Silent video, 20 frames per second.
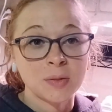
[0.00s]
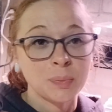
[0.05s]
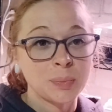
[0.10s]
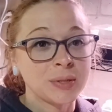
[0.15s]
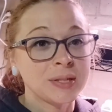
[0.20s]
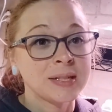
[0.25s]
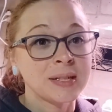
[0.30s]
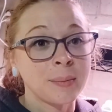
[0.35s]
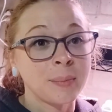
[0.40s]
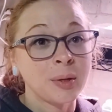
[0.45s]

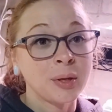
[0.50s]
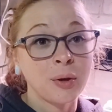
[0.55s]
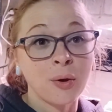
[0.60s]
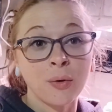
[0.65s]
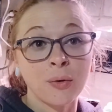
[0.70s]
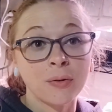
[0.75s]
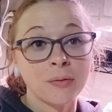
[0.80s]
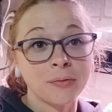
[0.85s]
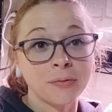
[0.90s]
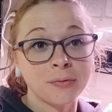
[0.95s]
Please let me
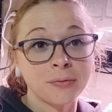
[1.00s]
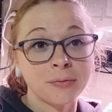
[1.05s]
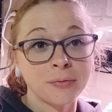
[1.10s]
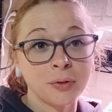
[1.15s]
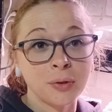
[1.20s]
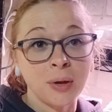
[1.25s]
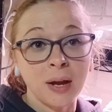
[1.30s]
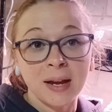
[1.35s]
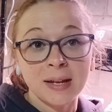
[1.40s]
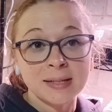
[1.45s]
know if
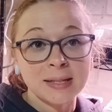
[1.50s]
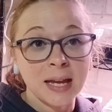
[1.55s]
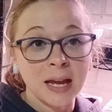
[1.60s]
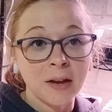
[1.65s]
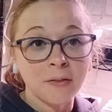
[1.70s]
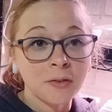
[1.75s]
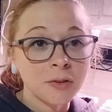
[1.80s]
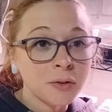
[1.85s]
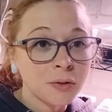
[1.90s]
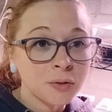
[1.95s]
you guys
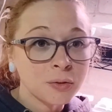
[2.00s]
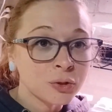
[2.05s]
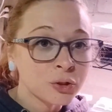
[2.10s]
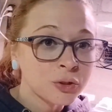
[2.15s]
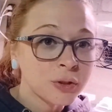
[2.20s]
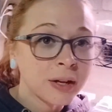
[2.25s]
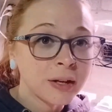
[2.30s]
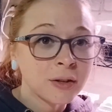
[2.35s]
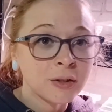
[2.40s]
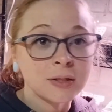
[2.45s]
have a little
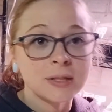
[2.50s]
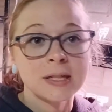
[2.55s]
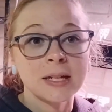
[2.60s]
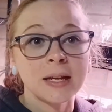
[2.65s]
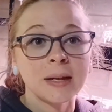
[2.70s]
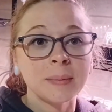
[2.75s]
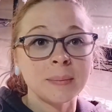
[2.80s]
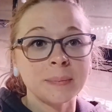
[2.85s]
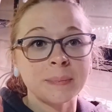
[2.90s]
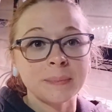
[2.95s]
trick or
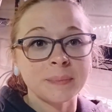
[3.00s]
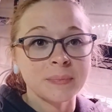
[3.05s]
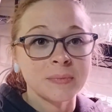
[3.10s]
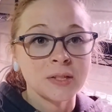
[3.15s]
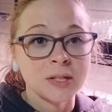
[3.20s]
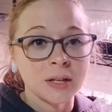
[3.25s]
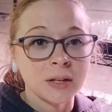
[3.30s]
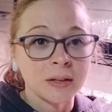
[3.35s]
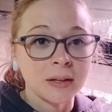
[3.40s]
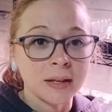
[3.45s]
tip
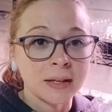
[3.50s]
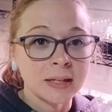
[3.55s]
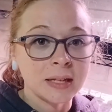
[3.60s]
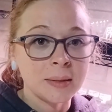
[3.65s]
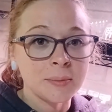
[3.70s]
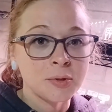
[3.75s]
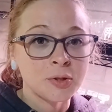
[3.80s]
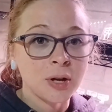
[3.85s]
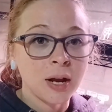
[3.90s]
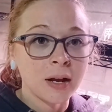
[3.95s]
to like
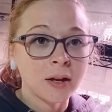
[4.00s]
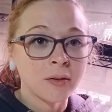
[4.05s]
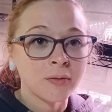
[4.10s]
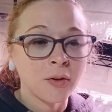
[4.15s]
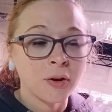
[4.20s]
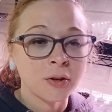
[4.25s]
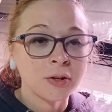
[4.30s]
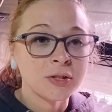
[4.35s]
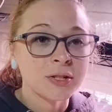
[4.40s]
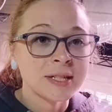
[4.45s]
keep track of
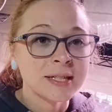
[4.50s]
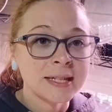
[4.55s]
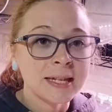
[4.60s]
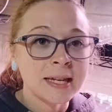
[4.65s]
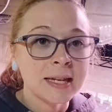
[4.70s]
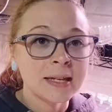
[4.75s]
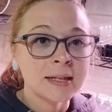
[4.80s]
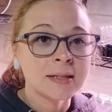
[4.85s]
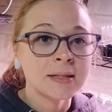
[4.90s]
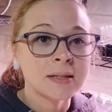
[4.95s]
all your
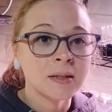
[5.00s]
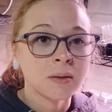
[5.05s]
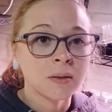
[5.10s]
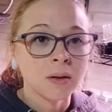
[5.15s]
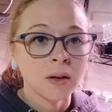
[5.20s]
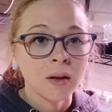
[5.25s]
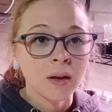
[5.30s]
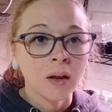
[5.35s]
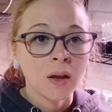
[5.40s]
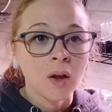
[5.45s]
seeds and
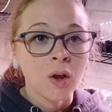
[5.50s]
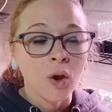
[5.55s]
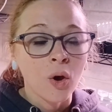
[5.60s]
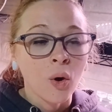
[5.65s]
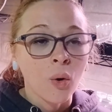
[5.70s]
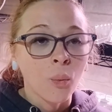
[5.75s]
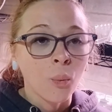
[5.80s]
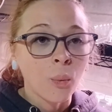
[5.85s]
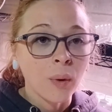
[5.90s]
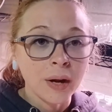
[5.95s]

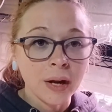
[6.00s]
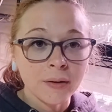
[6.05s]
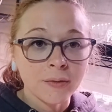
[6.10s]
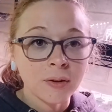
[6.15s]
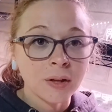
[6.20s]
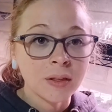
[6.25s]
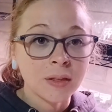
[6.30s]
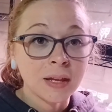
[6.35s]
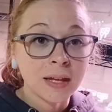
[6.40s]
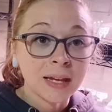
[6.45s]
what
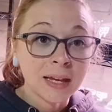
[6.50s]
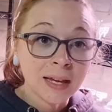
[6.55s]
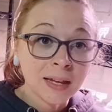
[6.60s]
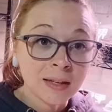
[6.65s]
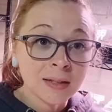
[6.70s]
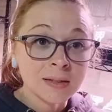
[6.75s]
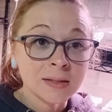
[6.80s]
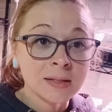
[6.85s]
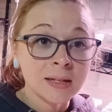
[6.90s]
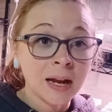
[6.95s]
everything is.